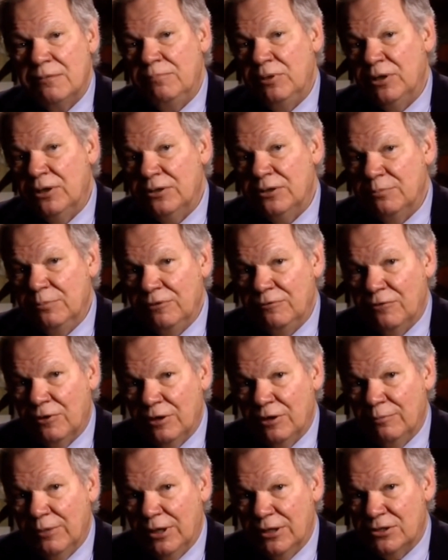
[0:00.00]
appeared to be
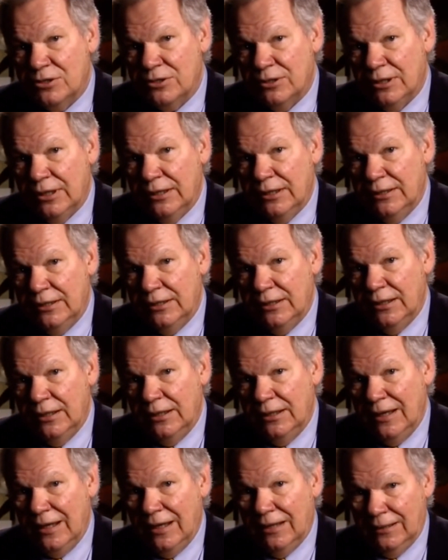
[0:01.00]
very much like
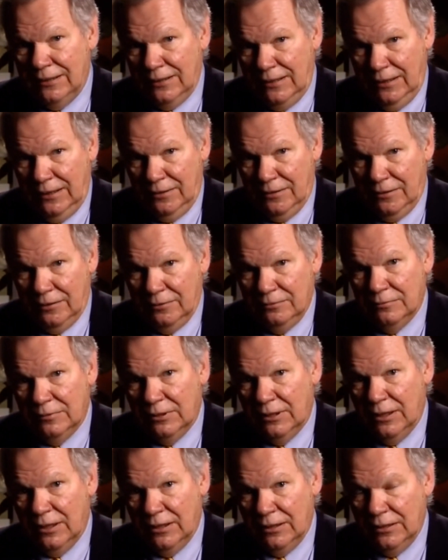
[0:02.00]
an alligator
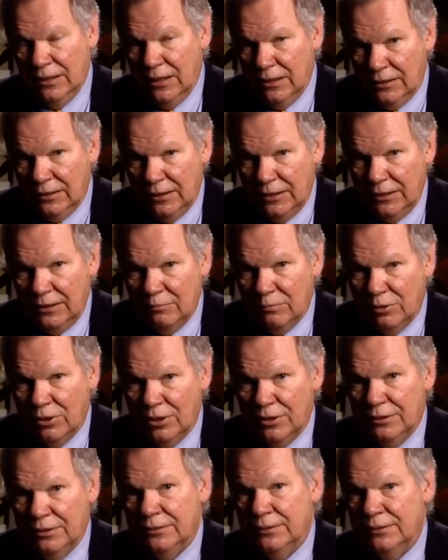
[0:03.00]
lung, not like a
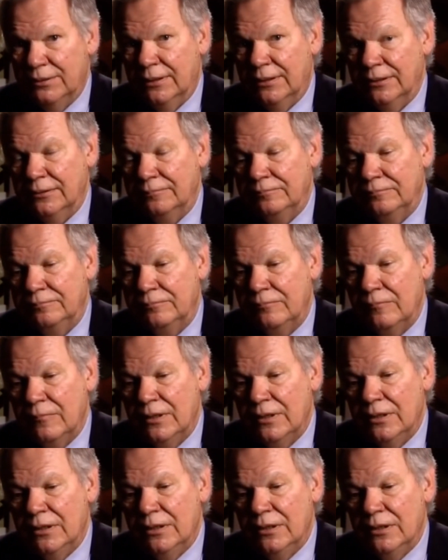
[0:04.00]
bird lung.
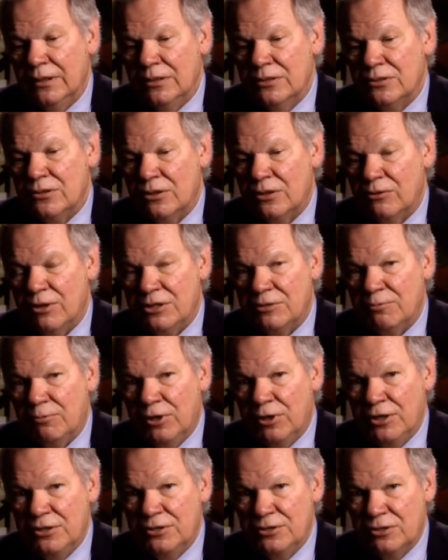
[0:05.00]
So the
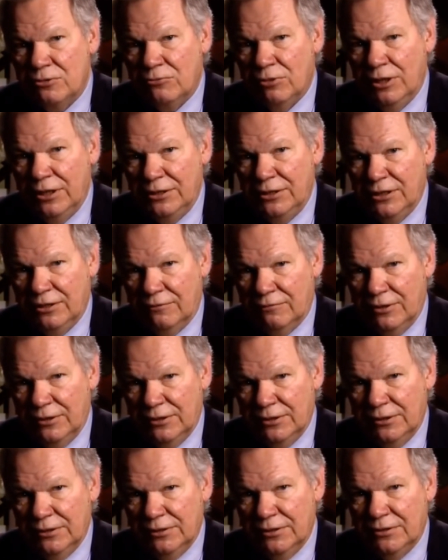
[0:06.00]
respiration is quite
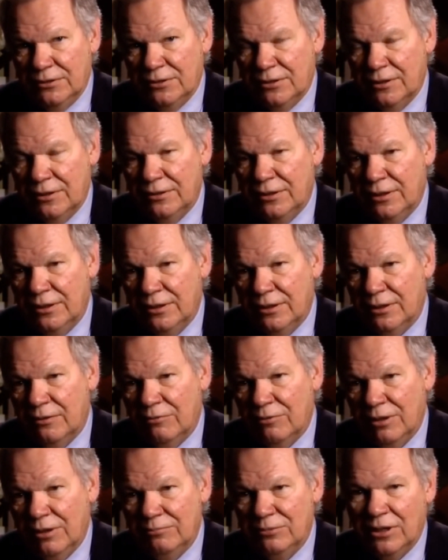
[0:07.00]
different, and to turn
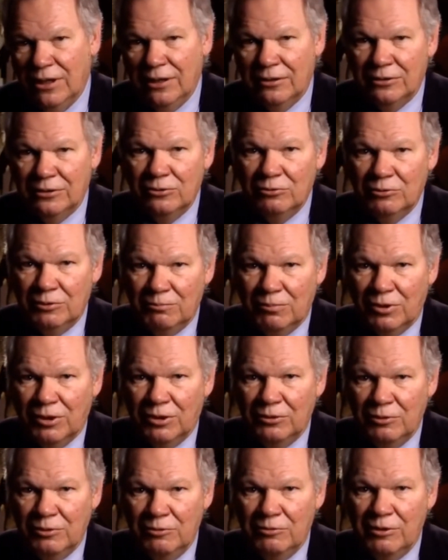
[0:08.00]
a reptile into a
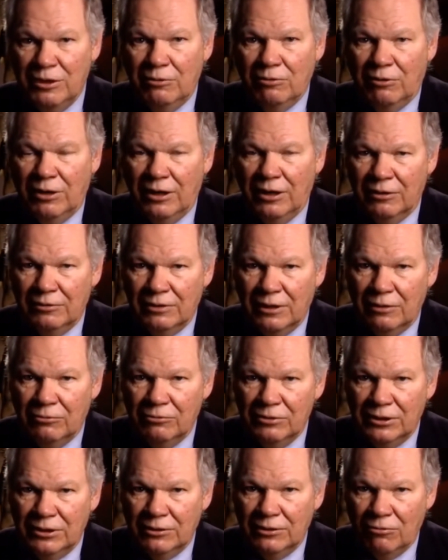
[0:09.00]
bird would require a
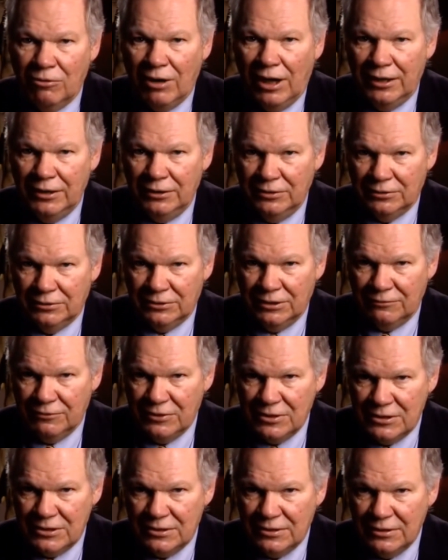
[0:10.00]
really radical
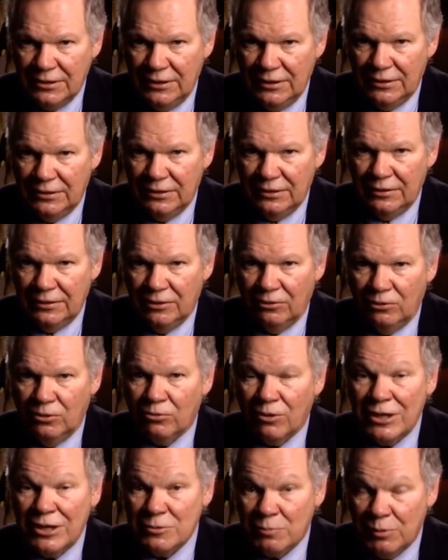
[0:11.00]
difference in the
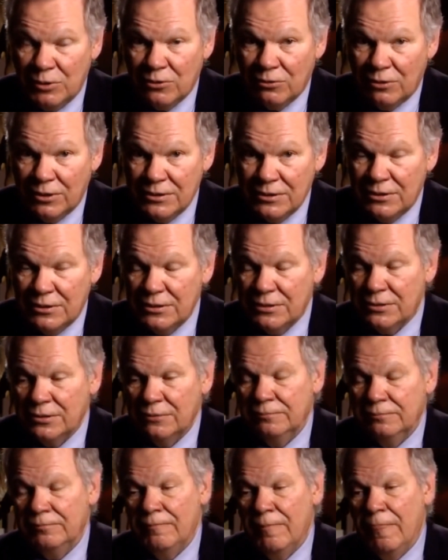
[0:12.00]
whole respiratory system.